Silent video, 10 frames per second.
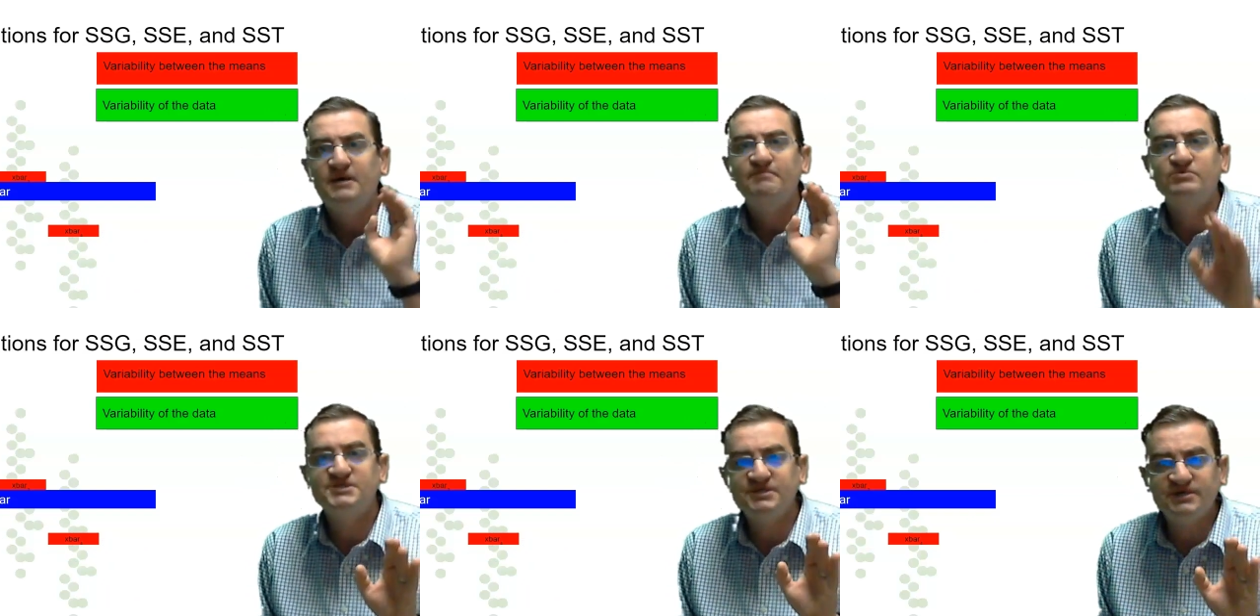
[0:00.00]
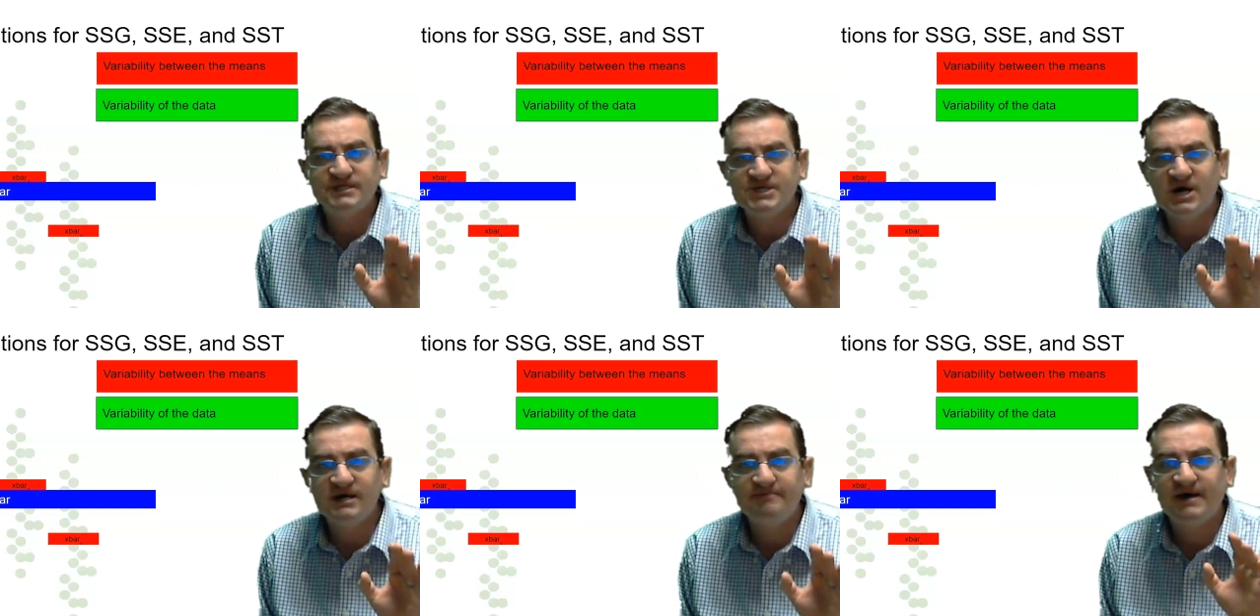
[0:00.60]
but we're still going to
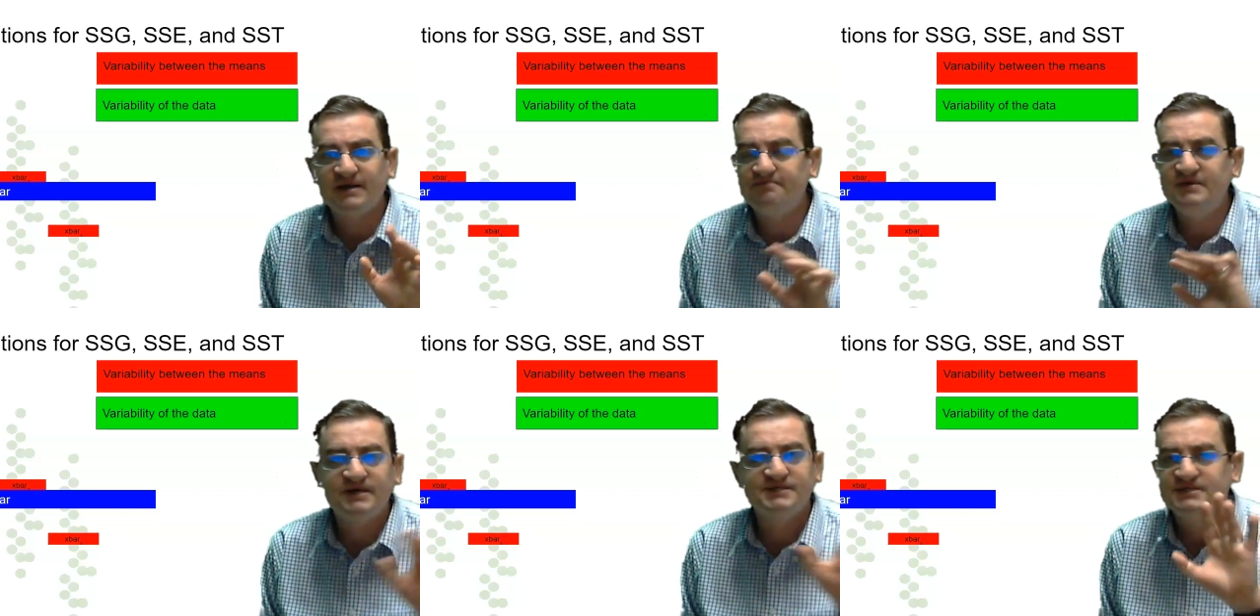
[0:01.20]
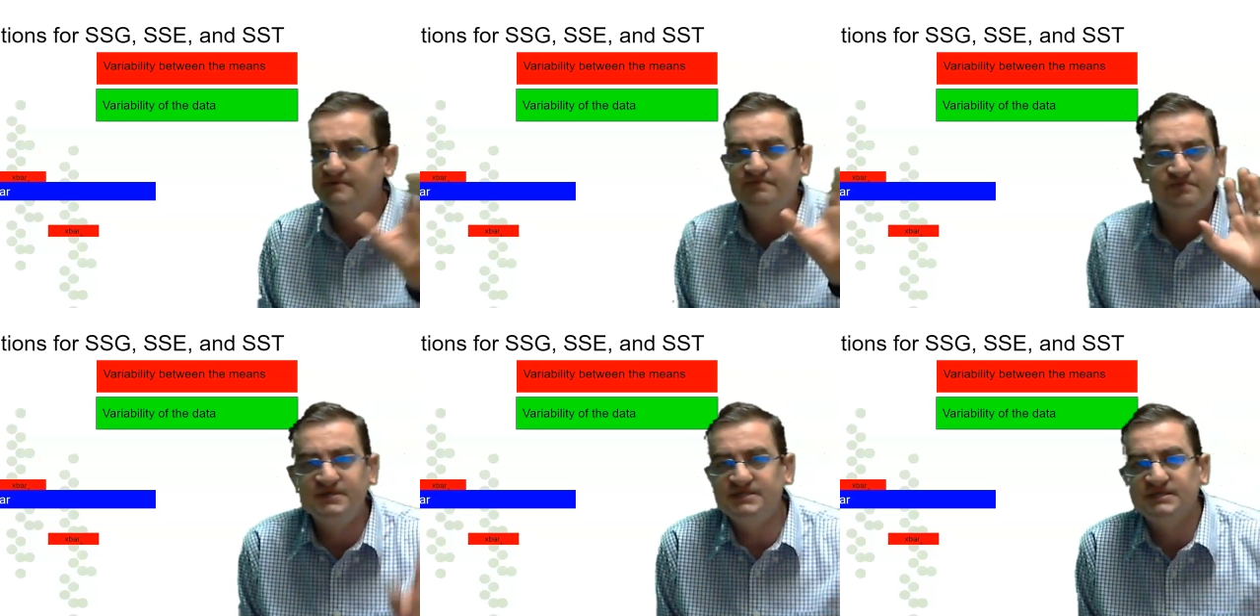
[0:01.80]
talk about it because of
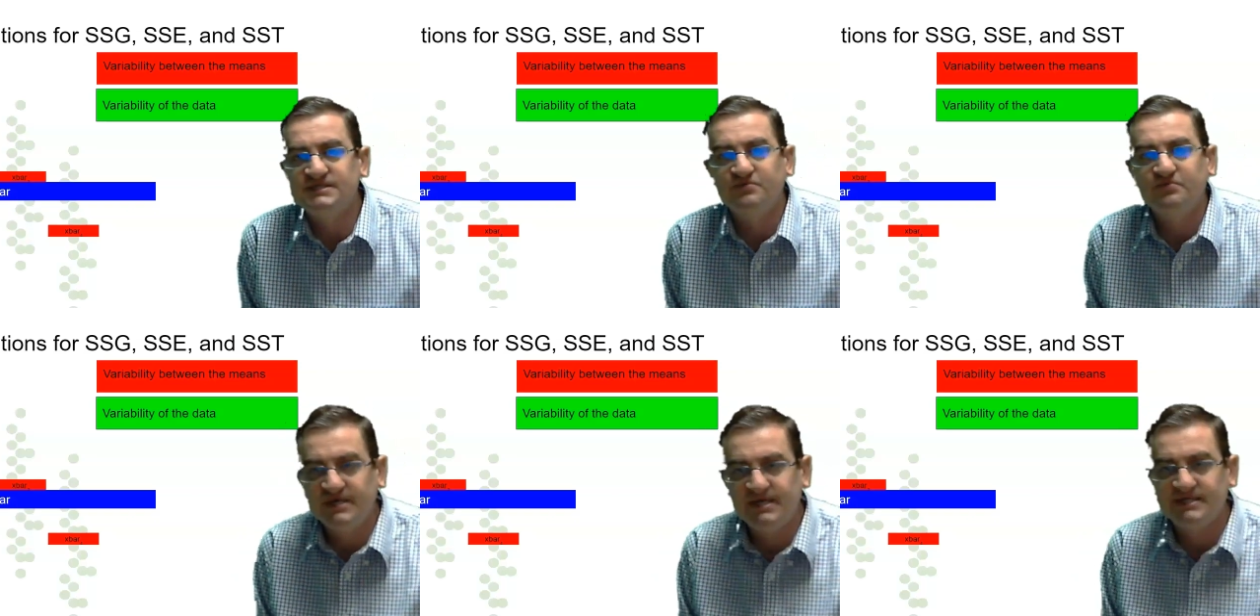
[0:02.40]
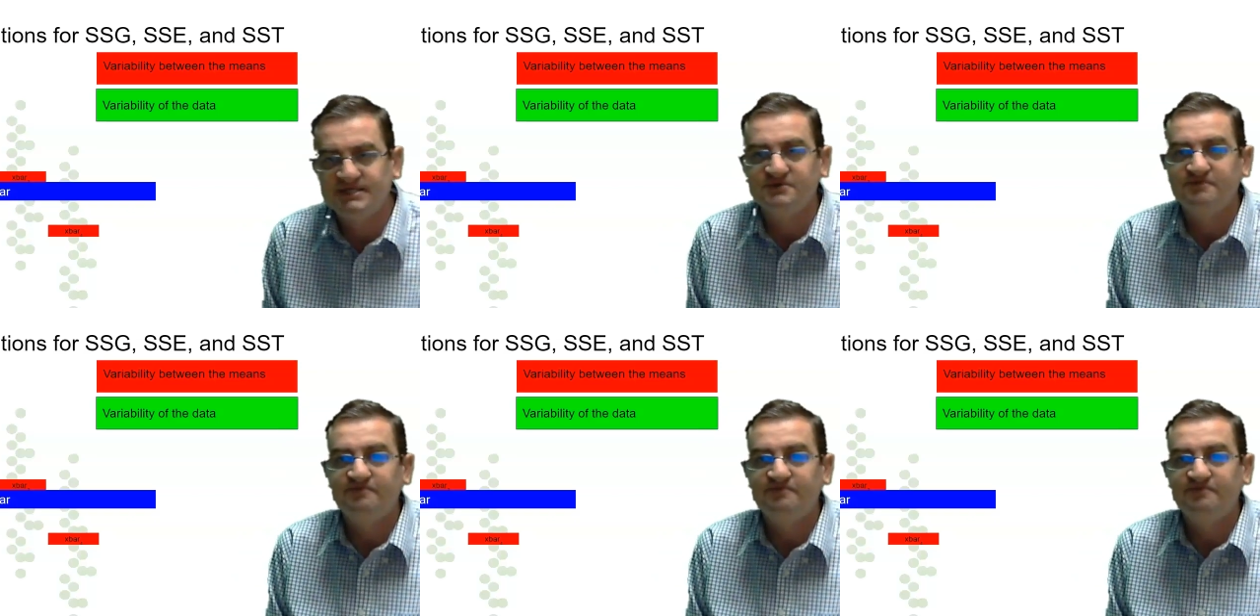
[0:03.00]
reasons that we'll get into.